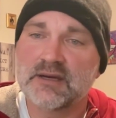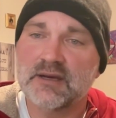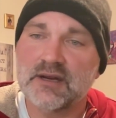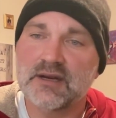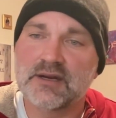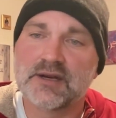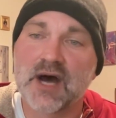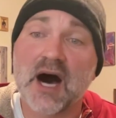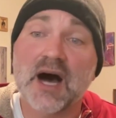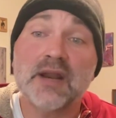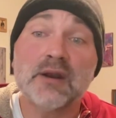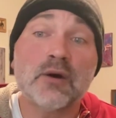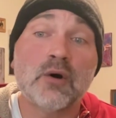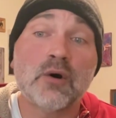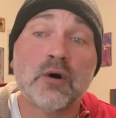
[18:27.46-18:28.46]
Not
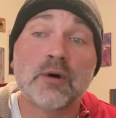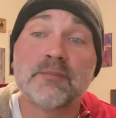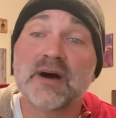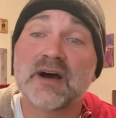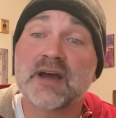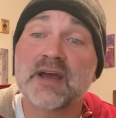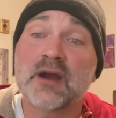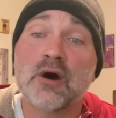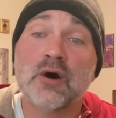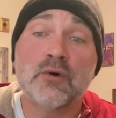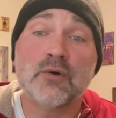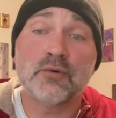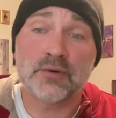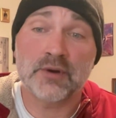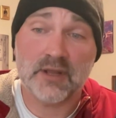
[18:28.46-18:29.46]
on my
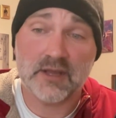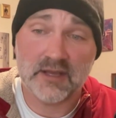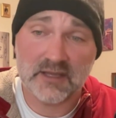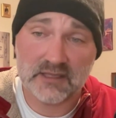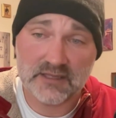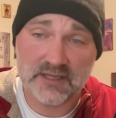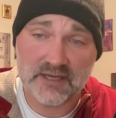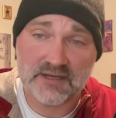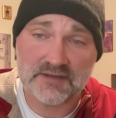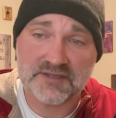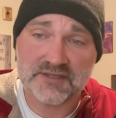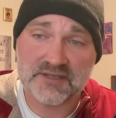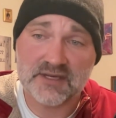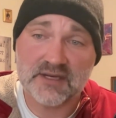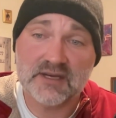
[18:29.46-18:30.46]
own, at
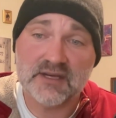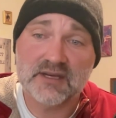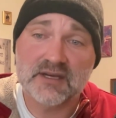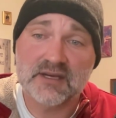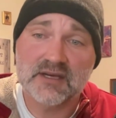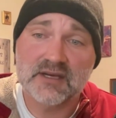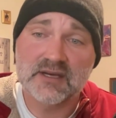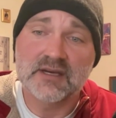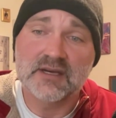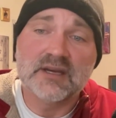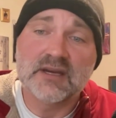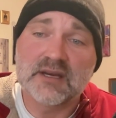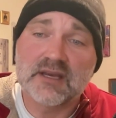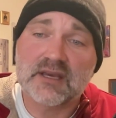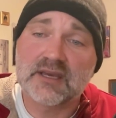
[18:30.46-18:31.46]
least.
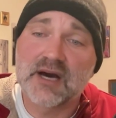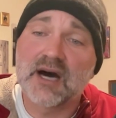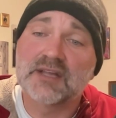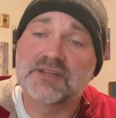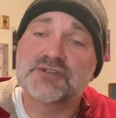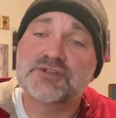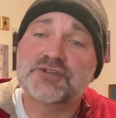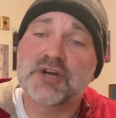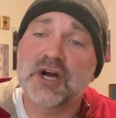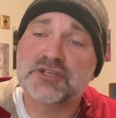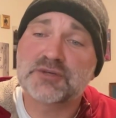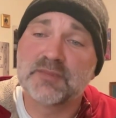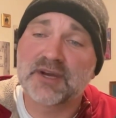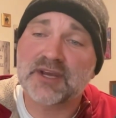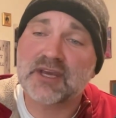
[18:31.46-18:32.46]
God's
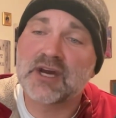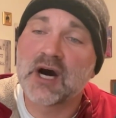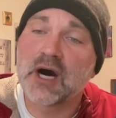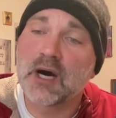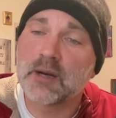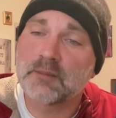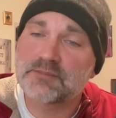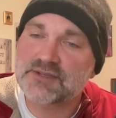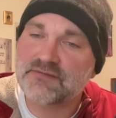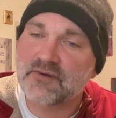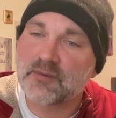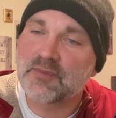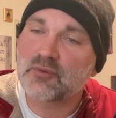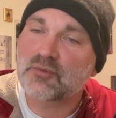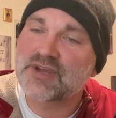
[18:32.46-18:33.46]
judgment comes from
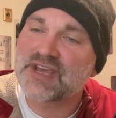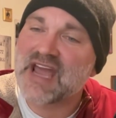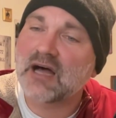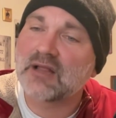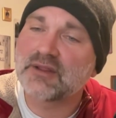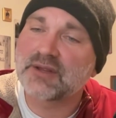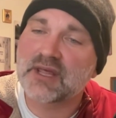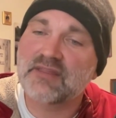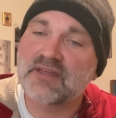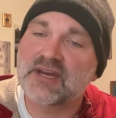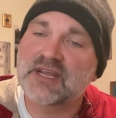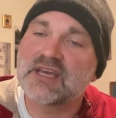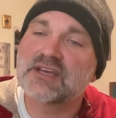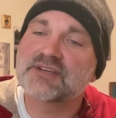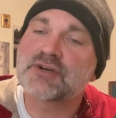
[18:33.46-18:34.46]
the reality that
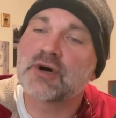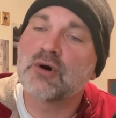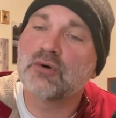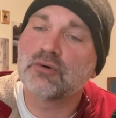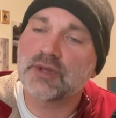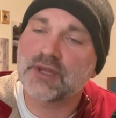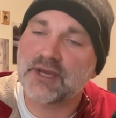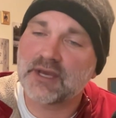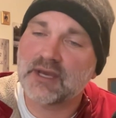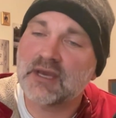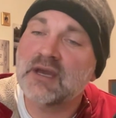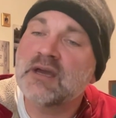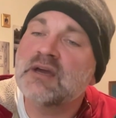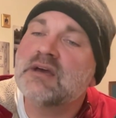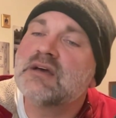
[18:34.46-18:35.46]
he is holy.
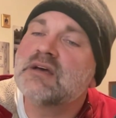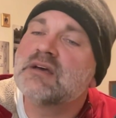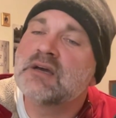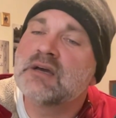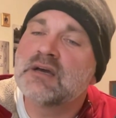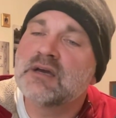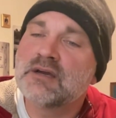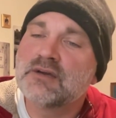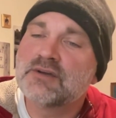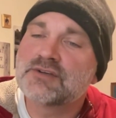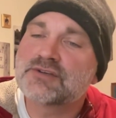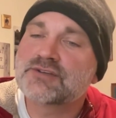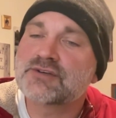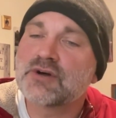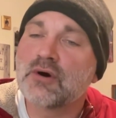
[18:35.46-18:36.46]

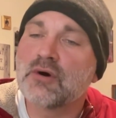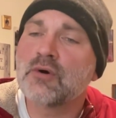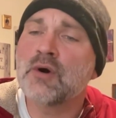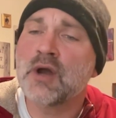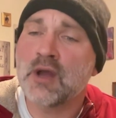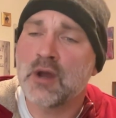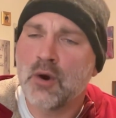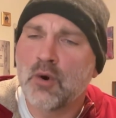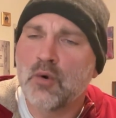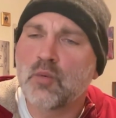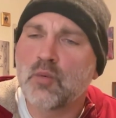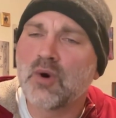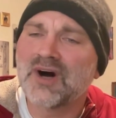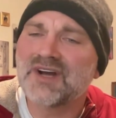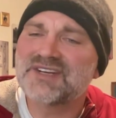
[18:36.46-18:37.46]
So
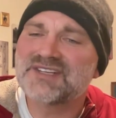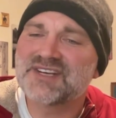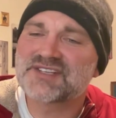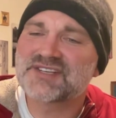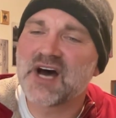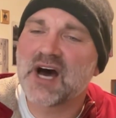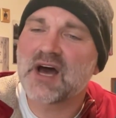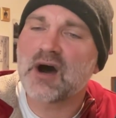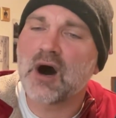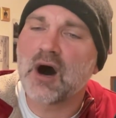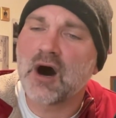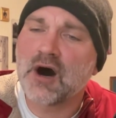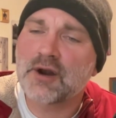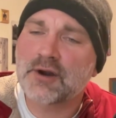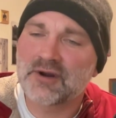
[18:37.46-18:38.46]
what does not
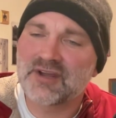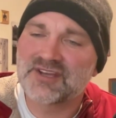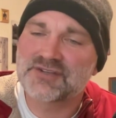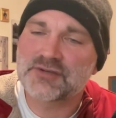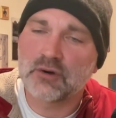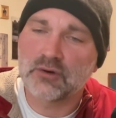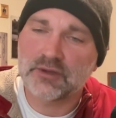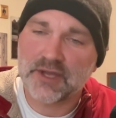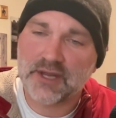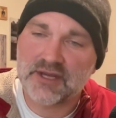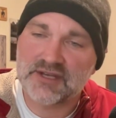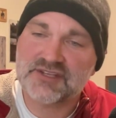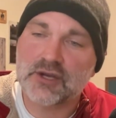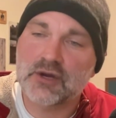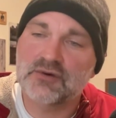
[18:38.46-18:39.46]
honor his
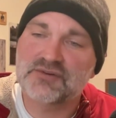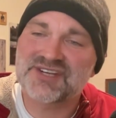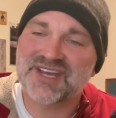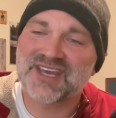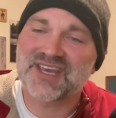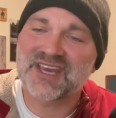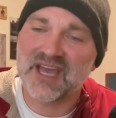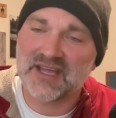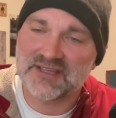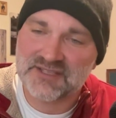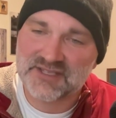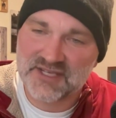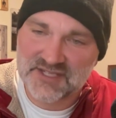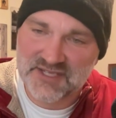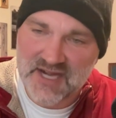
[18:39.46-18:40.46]
holiness goes against
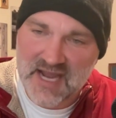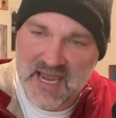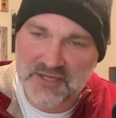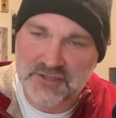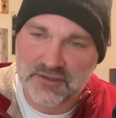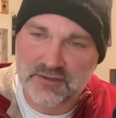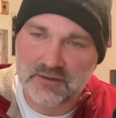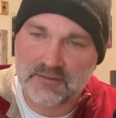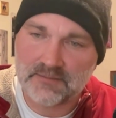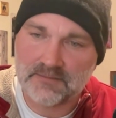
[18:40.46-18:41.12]
his nature.